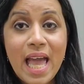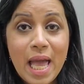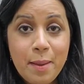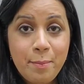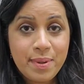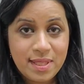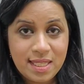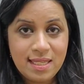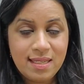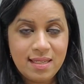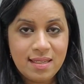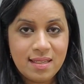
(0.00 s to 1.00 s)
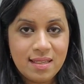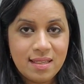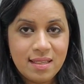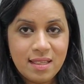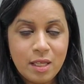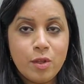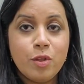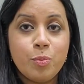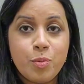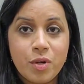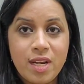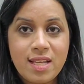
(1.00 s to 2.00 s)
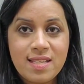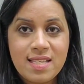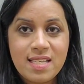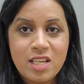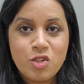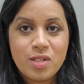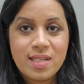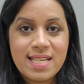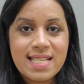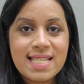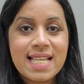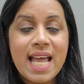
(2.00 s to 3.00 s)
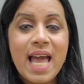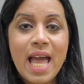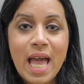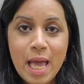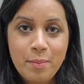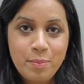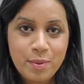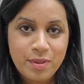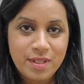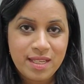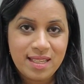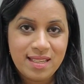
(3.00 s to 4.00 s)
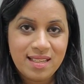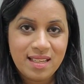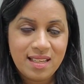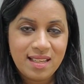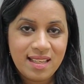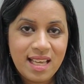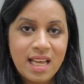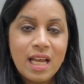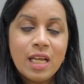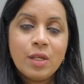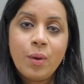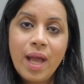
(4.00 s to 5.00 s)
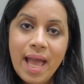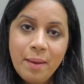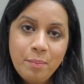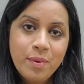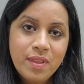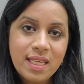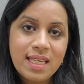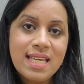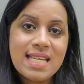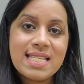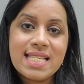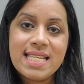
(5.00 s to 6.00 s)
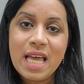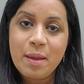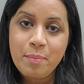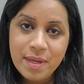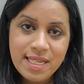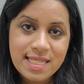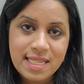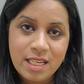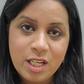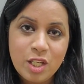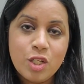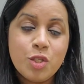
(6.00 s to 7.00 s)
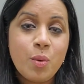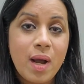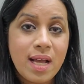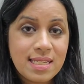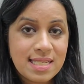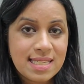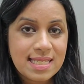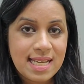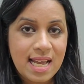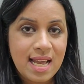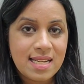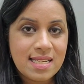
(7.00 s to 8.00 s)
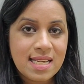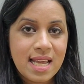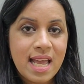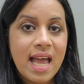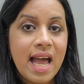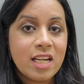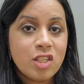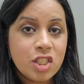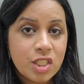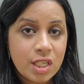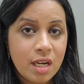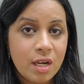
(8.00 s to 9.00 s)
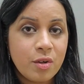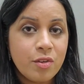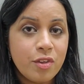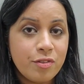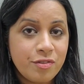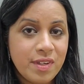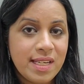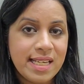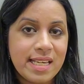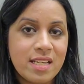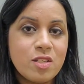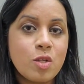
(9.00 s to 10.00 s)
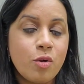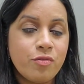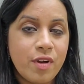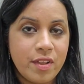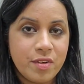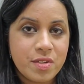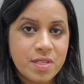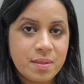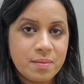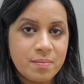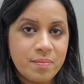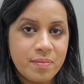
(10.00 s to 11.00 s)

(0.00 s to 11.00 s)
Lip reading: Empathy. The pronunciation is empathy. Now, empathy is the ability to understand and share the feelings of others.